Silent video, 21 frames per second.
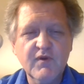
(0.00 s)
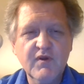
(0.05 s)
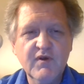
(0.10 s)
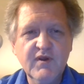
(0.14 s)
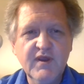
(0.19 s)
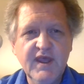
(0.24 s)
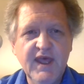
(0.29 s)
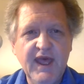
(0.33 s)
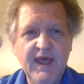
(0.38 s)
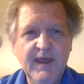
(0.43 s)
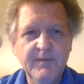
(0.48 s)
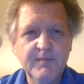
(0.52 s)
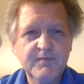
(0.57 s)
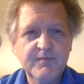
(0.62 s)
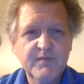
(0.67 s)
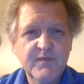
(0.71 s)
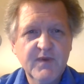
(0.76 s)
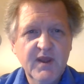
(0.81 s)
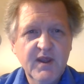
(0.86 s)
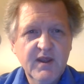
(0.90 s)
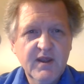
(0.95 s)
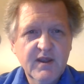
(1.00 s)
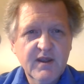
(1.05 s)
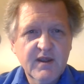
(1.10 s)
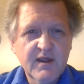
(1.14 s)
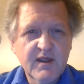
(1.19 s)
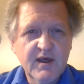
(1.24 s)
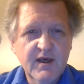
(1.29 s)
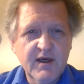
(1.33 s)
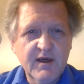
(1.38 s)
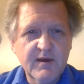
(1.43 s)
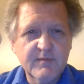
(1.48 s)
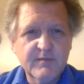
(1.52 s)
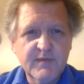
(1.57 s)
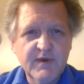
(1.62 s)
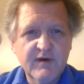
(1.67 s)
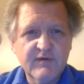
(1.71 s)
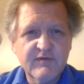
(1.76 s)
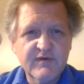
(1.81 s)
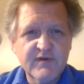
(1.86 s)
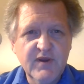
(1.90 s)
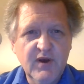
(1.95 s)
Okay,
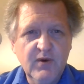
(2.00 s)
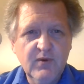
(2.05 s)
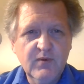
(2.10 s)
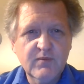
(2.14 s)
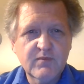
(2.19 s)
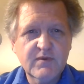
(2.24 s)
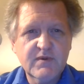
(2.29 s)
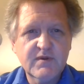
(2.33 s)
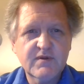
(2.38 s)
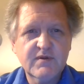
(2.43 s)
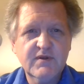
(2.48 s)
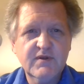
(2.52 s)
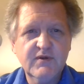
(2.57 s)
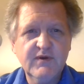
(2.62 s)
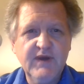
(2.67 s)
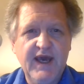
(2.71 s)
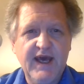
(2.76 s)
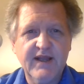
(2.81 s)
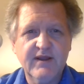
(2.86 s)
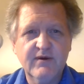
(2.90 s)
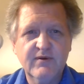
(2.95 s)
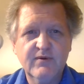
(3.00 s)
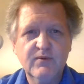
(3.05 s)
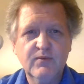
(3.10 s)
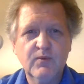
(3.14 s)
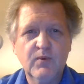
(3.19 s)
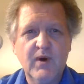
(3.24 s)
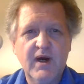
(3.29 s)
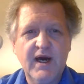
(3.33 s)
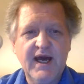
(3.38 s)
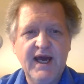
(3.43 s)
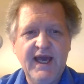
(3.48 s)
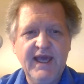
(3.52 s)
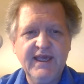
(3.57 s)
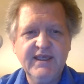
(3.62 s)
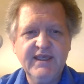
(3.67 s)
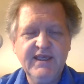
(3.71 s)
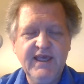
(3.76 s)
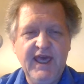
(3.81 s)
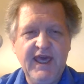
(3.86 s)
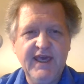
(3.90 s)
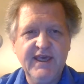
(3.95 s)
of note, you got a
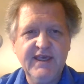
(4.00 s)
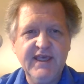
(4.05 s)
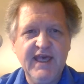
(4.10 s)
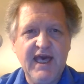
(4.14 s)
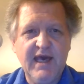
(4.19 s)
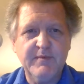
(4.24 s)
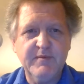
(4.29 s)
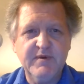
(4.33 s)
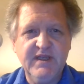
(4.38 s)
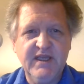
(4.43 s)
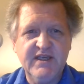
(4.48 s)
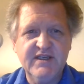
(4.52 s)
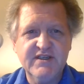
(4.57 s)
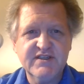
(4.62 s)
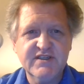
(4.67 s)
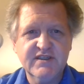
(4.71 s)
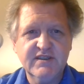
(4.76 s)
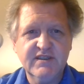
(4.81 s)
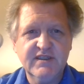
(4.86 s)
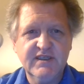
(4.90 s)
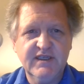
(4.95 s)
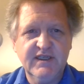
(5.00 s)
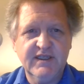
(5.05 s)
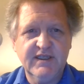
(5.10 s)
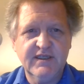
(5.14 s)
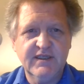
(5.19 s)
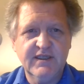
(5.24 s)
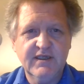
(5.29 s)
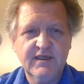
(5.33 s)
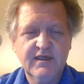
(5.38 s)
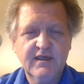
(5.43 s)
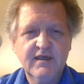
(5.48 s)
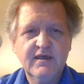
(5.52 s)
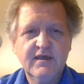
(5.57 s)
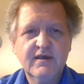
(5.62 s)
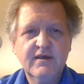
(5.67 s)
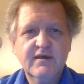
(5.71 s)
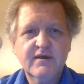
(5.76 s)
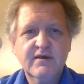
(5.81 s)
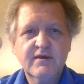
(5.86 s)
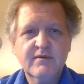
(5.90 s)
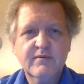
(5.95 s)
YK combination in
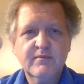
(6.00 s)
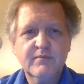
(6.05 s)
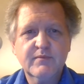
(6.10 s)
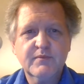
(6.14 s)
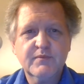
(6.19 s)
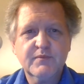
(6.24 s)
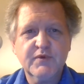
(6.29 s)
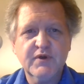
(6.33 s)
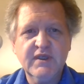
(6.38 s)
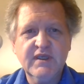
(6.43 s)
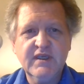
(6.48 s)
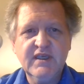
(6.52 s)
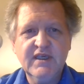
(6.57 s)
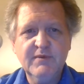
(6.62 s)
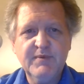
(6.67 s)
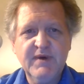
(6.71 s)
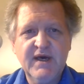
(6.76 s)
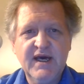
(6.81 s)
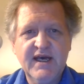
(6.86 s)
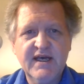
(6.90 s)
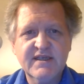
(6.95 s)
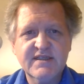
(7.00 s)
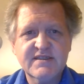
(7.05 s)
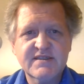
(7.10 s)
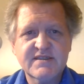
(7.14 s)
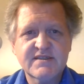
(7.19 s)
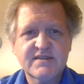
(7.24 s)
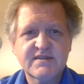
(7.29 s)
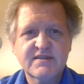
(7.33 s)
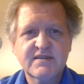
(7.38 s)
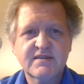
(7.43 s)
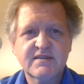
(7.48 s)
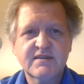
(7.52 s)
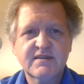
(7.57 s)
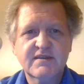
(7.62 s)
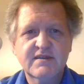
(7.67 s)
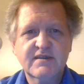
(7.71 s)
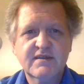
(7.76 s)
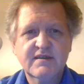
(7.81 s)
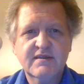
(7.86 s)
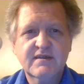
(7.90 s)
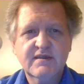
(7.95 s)
Prinkipas,
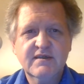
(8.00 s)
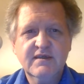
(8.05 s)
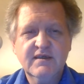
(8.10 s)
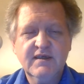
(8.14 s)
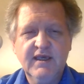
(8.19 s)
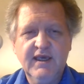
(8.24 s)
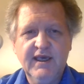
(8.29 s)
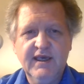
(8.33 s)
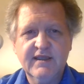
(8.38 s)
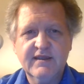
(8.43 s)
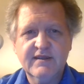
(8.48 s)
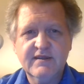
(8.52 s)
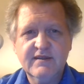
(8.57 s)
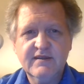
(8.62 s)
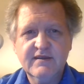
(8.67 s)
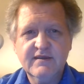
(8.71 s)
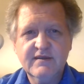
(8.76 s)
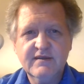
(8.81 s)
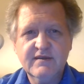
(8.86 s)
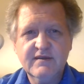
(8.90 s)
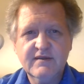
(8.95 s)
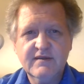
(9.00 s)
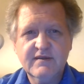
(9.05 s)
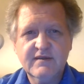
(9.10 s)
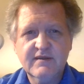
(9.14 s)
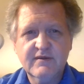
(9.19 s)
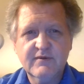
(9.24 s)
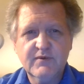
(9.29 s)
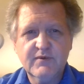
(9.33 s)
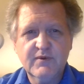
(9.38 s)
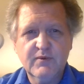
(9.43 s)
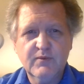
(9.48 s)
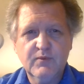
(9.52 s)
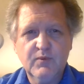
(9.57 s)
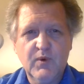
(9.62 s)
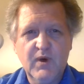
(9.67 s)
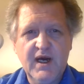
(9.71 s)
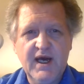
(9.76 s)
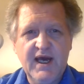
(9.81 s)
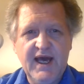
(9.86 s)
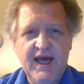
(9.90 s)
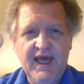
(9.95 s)
and the
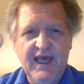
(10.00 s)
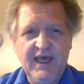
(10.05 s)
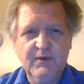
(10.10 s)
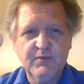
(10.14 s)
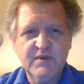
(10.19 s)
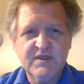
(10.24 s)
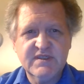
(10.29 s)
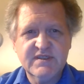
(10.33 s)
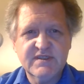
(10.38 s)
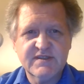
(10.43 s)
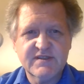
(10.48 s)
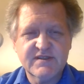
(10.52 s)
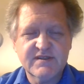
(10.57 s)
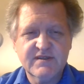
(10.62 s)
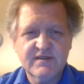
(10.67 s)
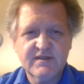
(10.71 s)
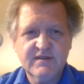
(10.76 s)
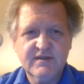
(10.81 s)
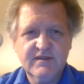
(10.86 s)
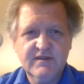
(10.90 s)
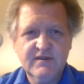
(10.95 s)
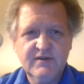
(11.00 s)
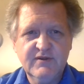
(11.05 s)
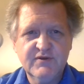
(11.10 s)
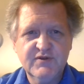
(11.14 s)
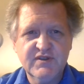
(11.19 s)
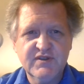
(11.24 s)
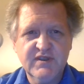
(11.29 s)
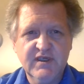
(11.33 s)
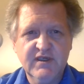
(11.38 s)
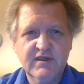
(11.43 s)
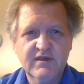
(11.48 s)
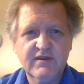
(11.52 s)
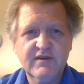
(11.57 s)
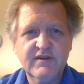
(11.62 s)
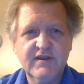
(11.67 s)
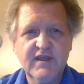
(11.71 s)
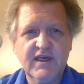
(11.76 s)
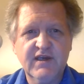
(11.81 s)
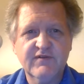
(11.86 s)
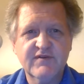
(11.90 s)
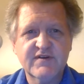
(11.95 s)
Y, which is usually I
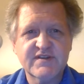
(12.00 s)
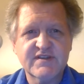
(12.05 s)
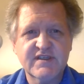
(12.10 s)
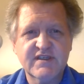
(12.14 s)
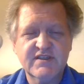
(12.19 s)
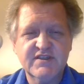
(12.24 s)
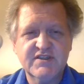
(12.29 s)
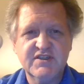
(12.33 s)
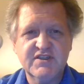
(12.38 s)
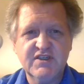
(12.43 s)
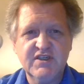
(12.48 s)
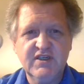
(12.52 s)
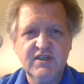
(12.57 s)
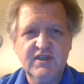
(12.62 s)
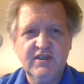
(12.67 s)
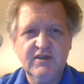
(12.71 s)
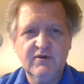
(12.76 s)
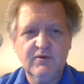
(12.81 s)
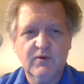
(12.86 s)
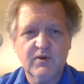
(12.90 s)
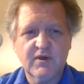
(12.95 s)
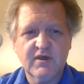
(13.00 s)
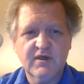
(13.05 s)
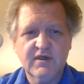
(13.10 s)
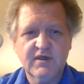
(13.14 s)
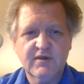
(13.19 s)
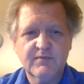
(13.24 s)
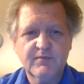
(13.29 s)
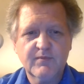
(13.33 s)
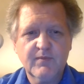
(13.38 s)
think of as a G or a,